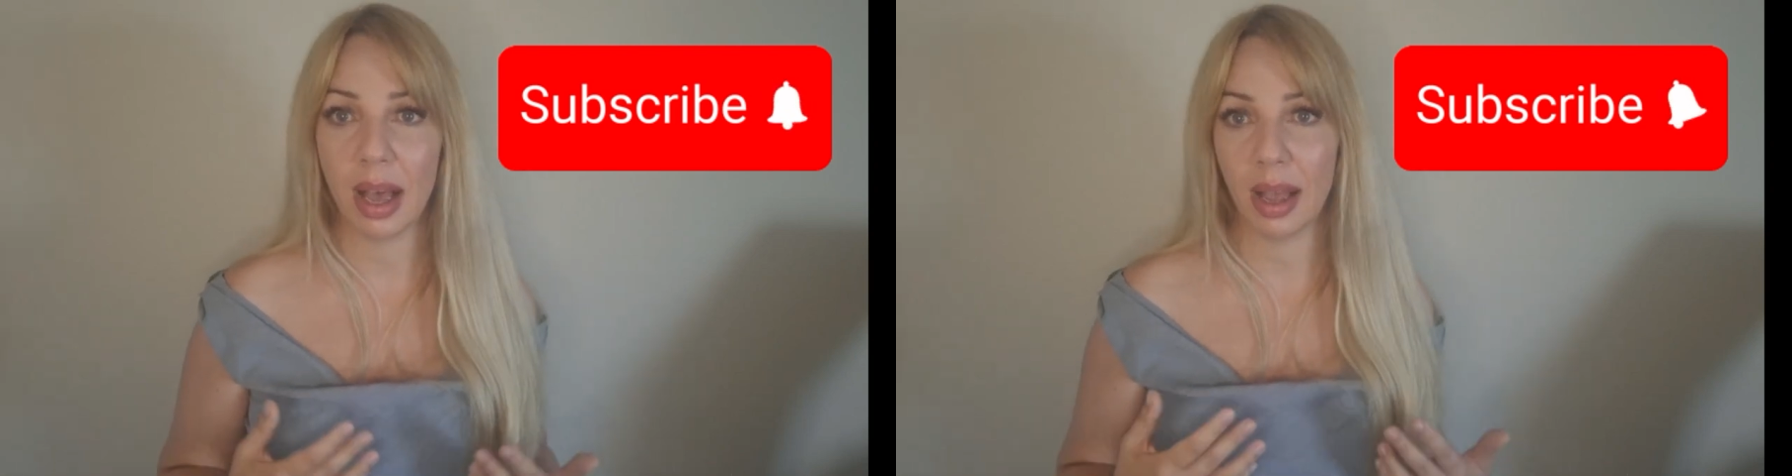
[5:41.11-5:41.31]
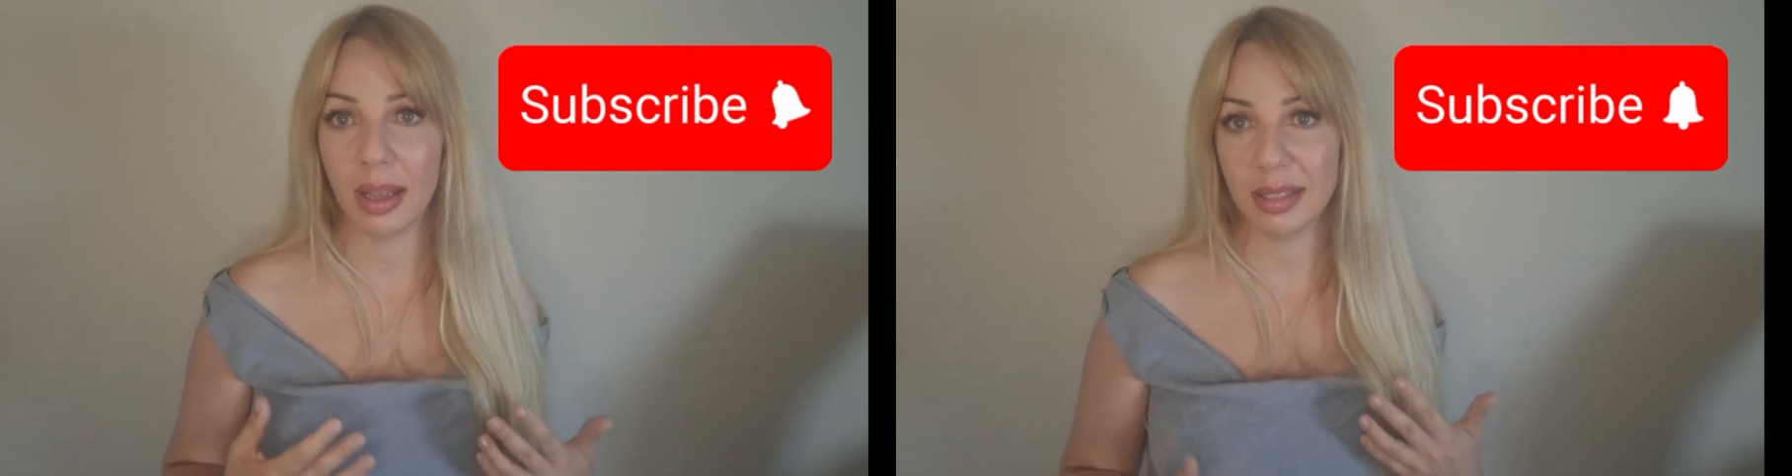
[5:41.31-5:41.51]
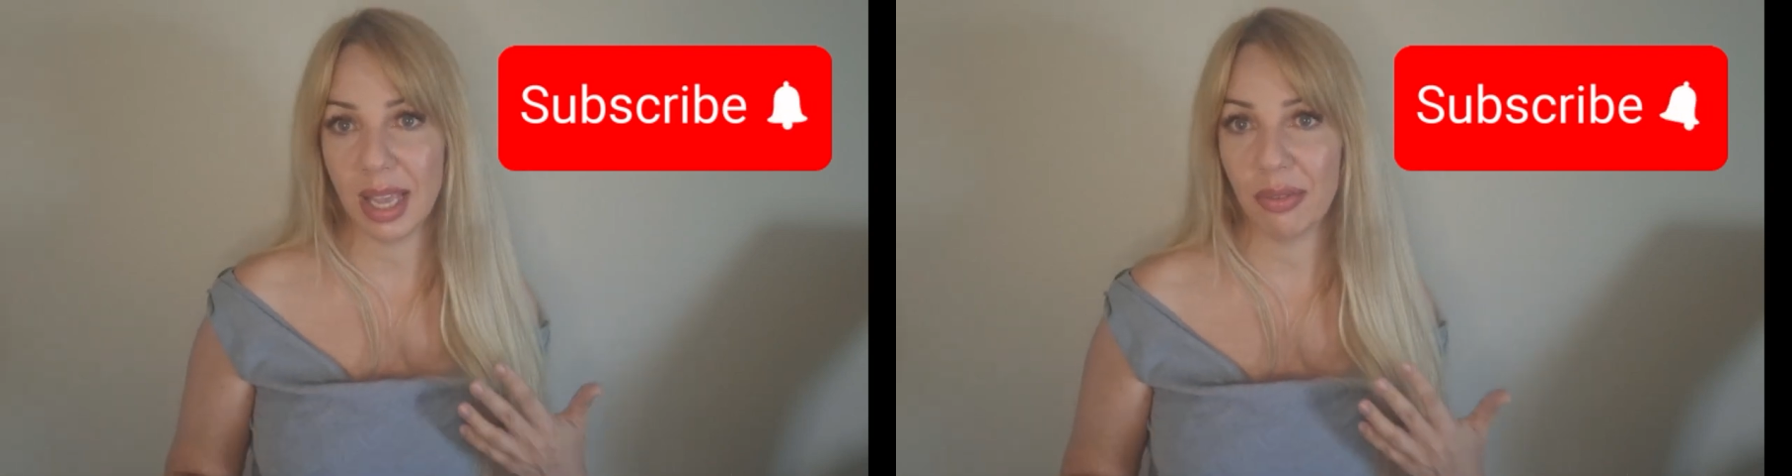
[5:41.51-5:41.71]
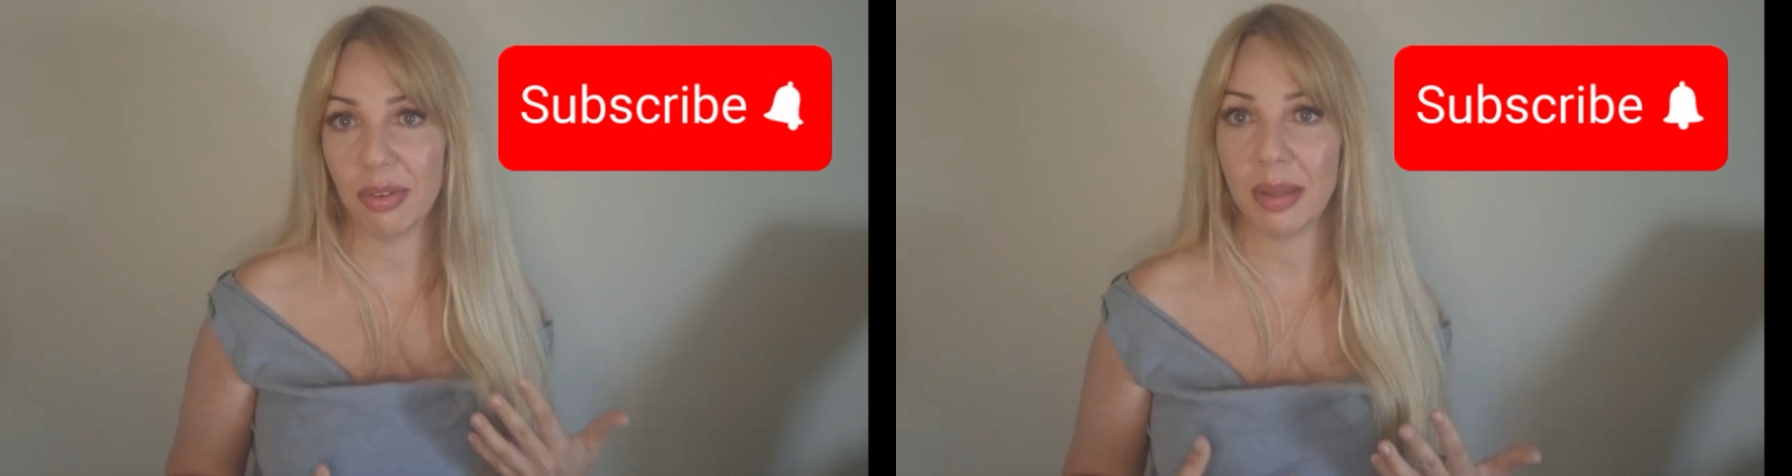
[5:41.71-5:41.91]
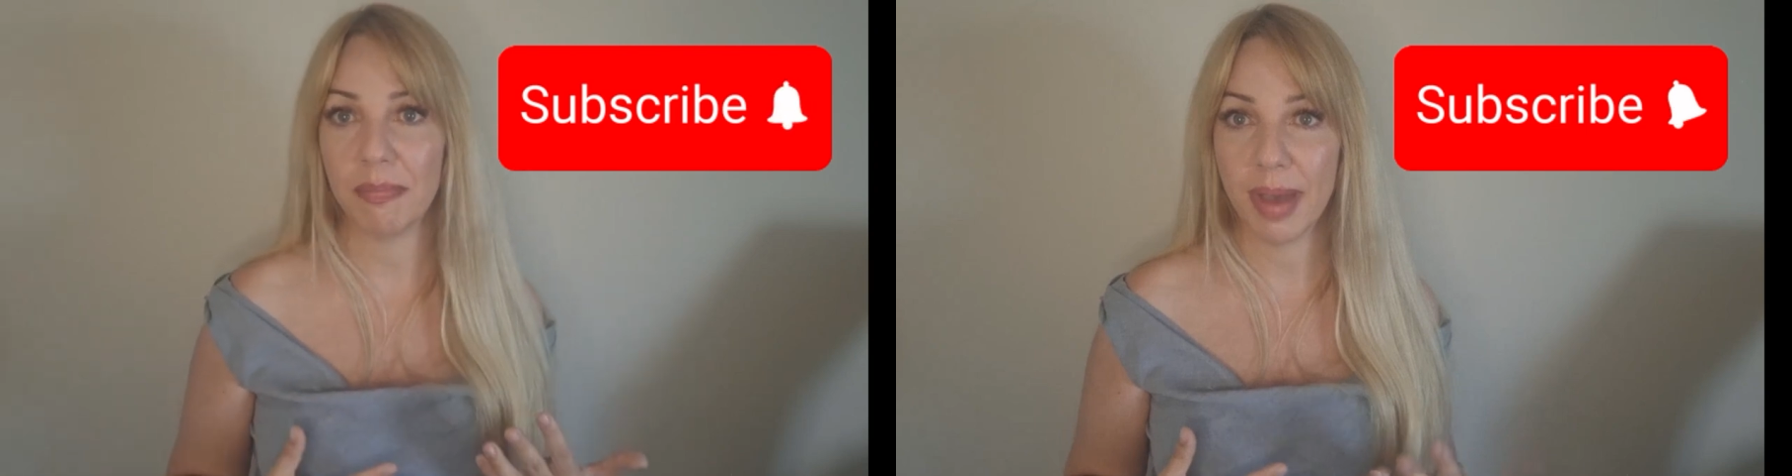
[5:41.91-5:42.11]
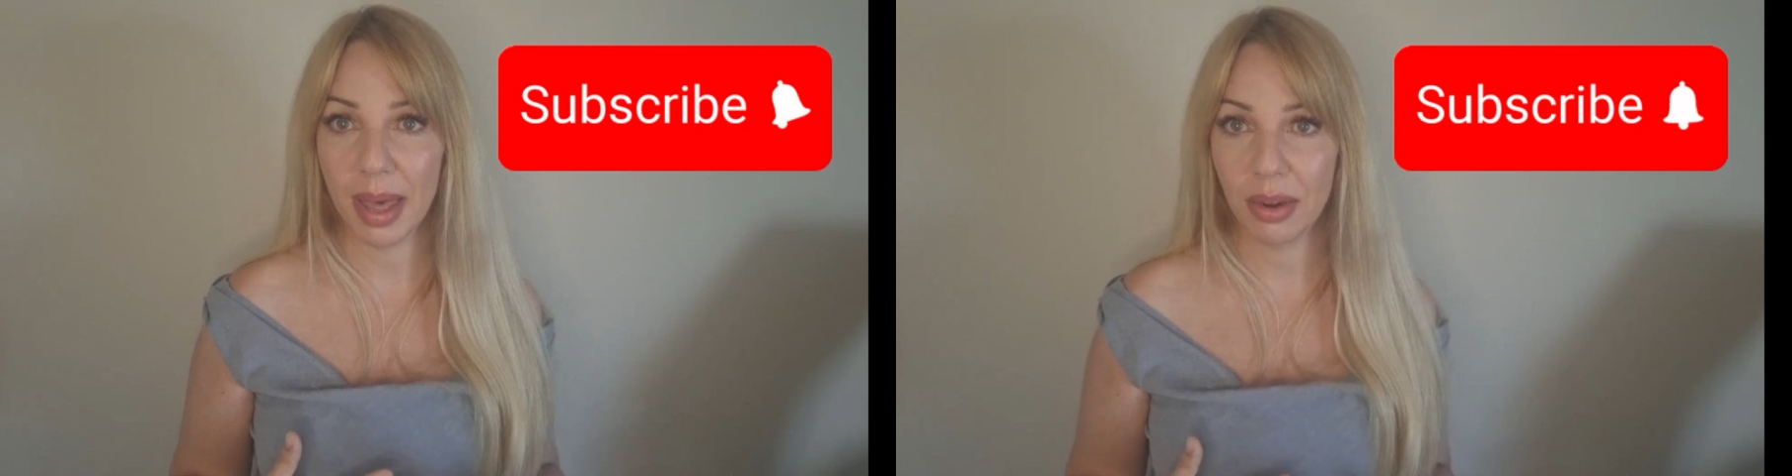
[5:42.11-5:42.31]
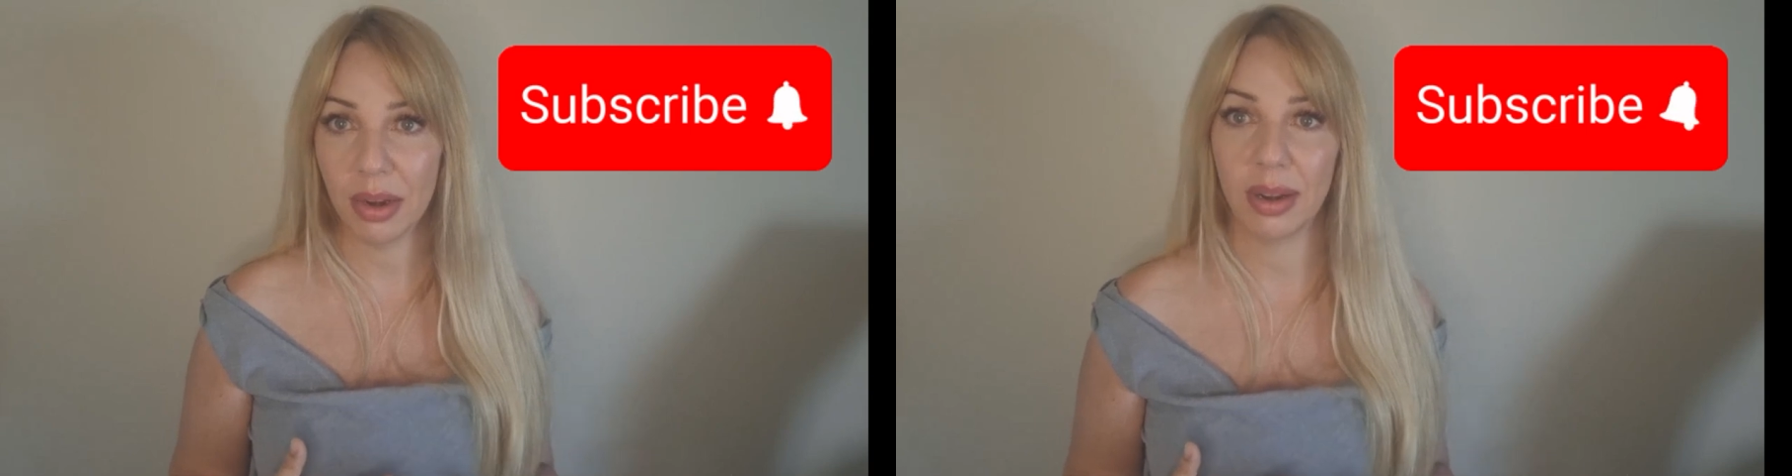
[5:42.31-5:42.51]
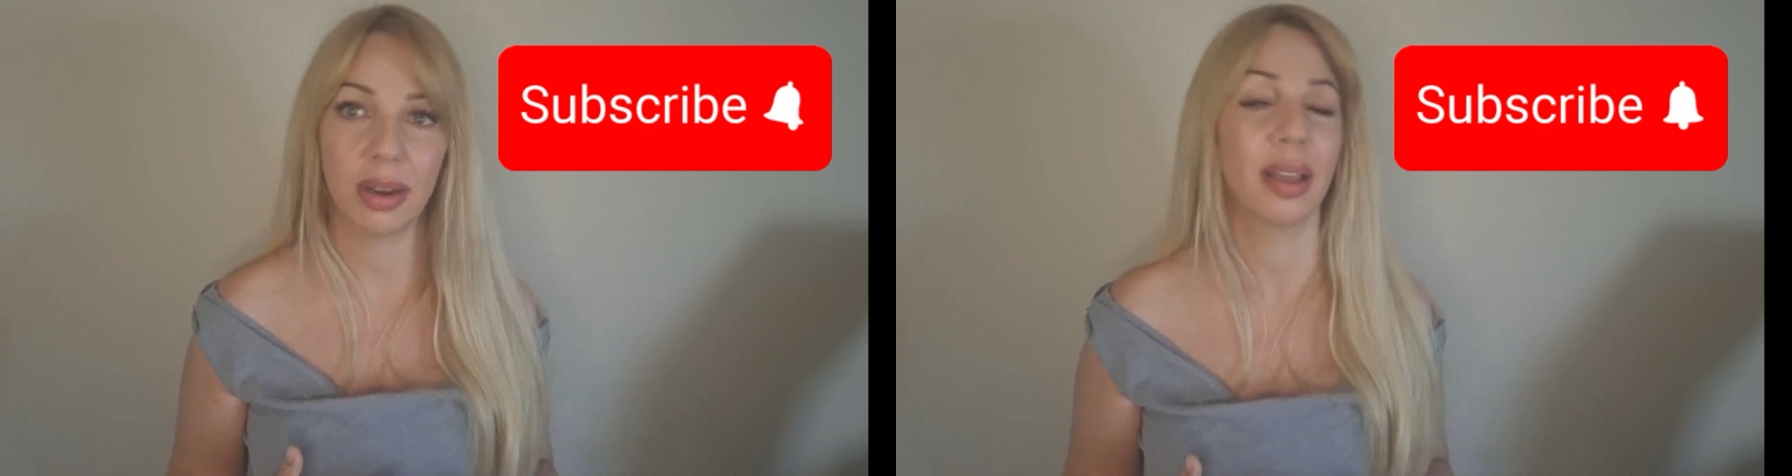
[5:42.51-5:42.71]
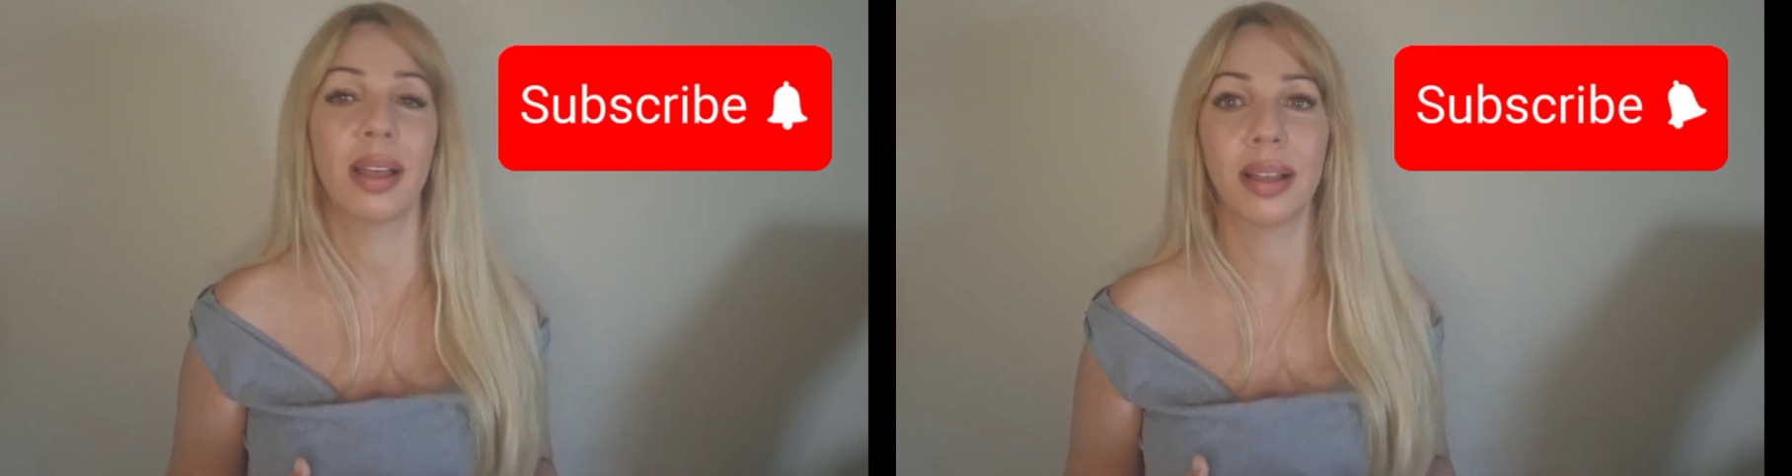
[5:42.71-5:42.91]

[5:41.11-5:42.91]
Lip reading: a safer and better